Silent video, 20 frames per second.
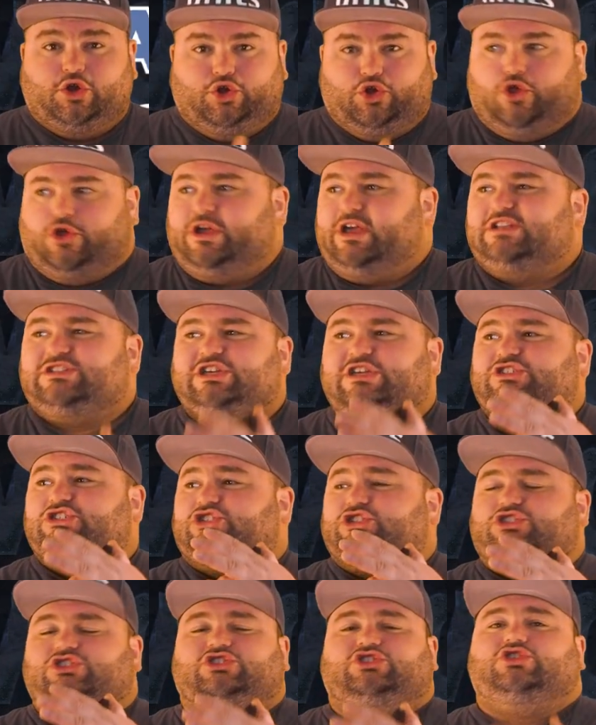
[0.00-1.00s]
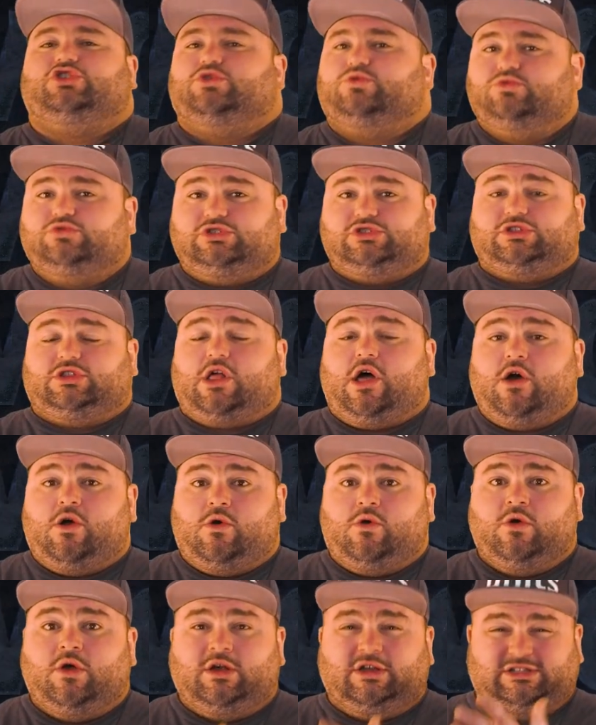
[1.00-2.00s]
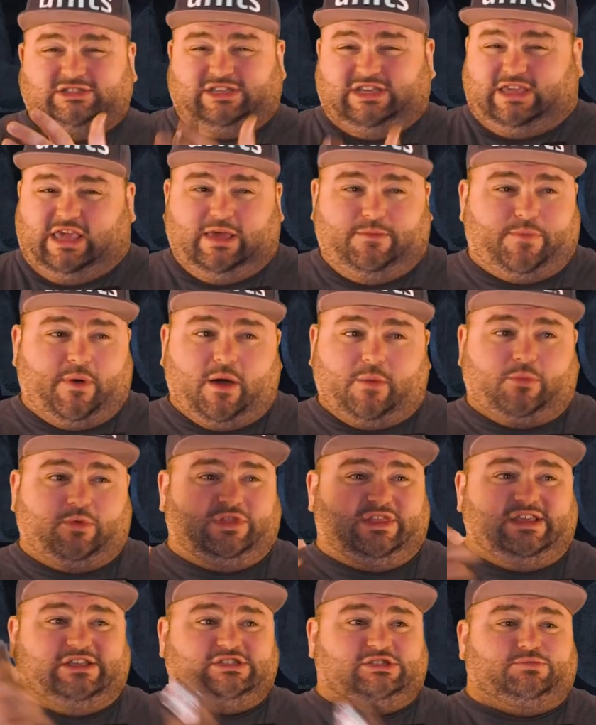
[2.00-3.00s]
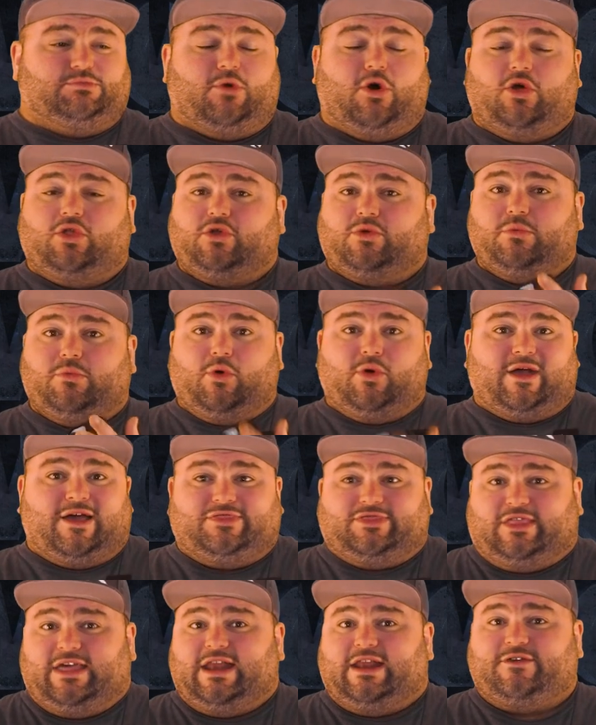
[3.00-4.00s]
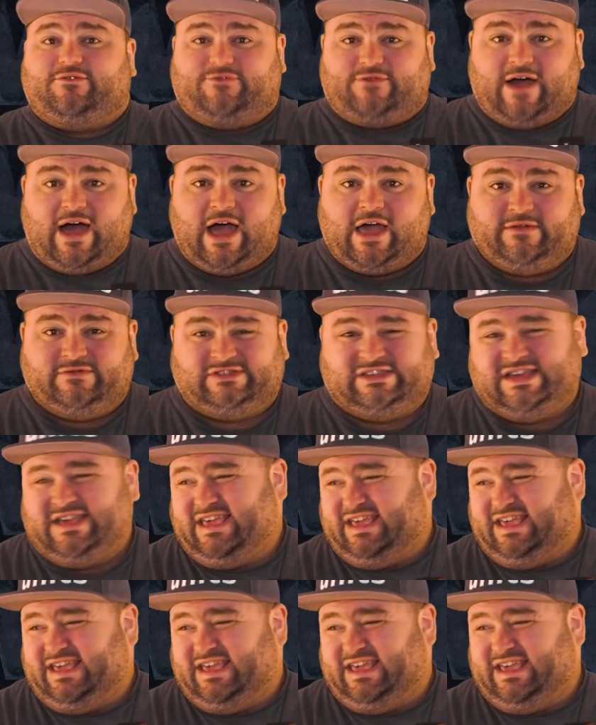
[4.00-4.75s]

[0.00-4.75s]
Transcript: Nurkic is just too slow to keep up with these smaller, more athletic fives.